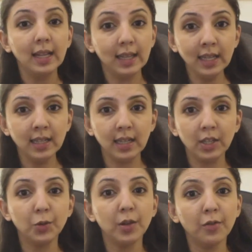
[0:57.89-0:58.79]

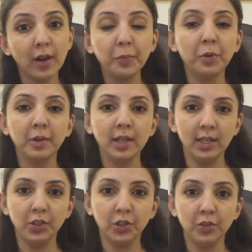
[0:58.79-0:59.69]
leading to irreparable
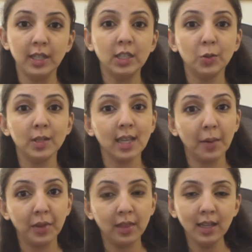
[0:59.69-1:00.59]
injury to its
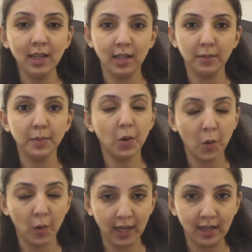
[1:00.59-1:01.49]
epithelium
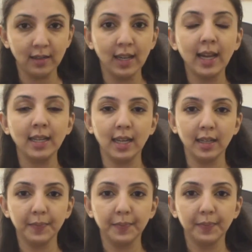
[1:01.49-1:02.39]
or inner lining.